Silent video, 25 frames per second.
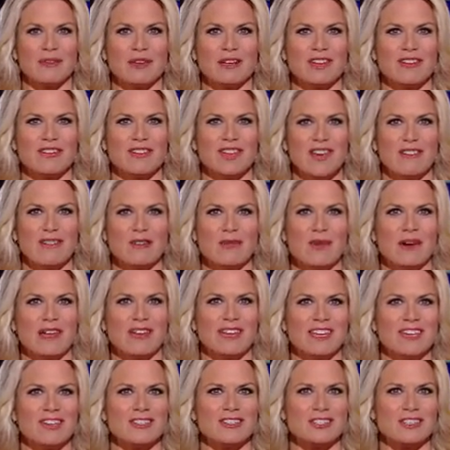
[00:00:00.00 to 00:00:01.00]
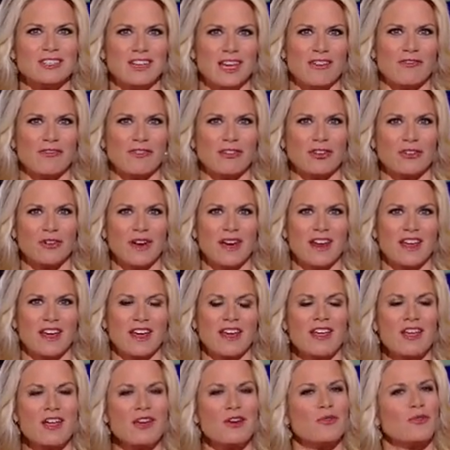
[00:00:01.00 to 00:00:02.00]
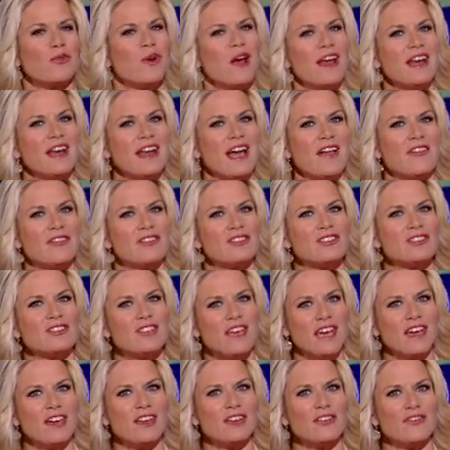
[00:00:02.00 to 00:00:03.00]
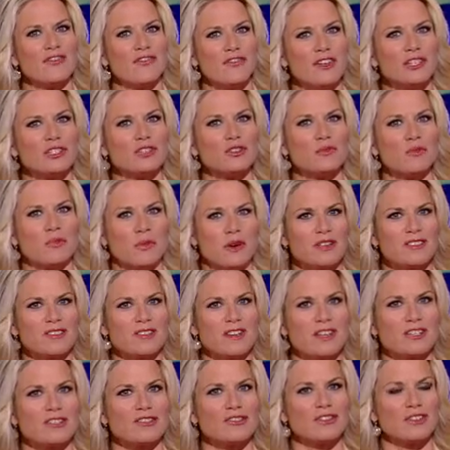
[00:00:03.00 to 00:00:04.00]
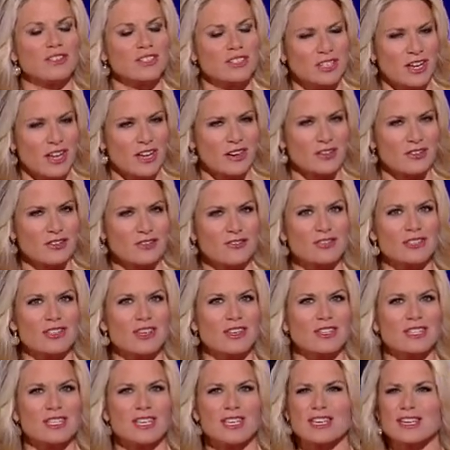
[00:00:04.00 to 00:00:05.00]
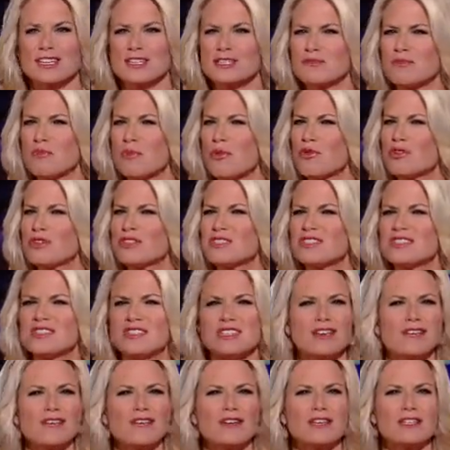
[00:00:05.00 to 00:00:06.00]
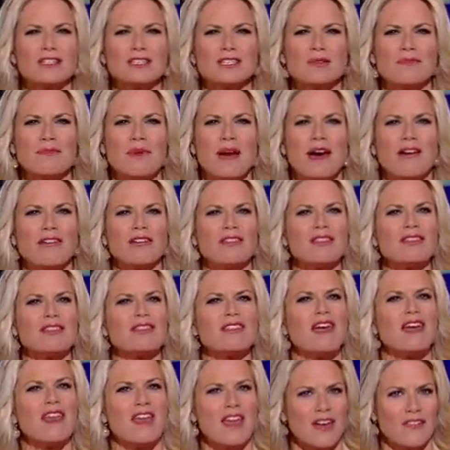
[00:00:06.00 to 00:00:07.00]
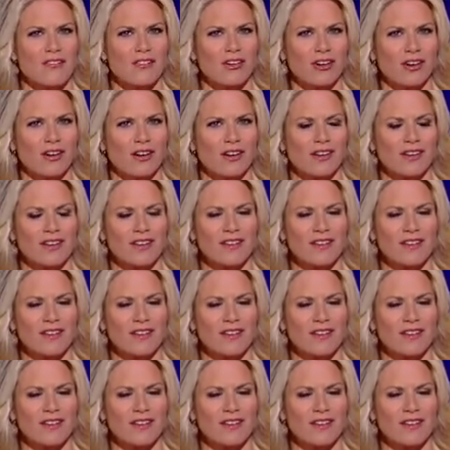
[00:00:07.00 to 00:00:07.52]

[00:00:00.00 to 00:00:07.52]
Good evening, everybody. And tonight for Greta, right now, the second official presidential contender says he is more serious about it than ever.